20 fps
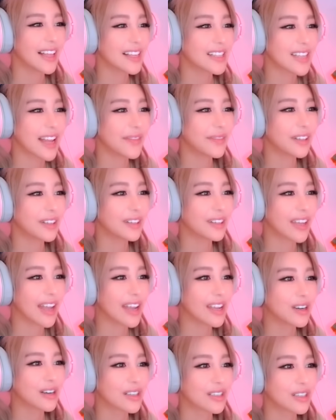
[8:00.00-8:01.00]
let's have a look
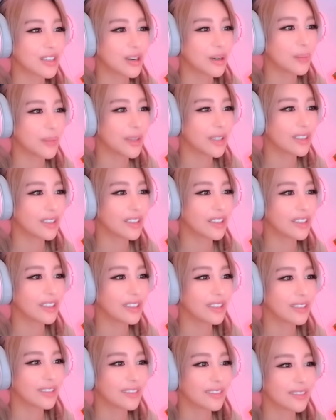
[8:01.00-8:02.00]
at yours, Derpy
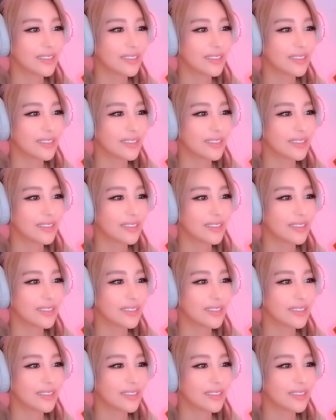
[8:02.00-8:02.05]
Turtle.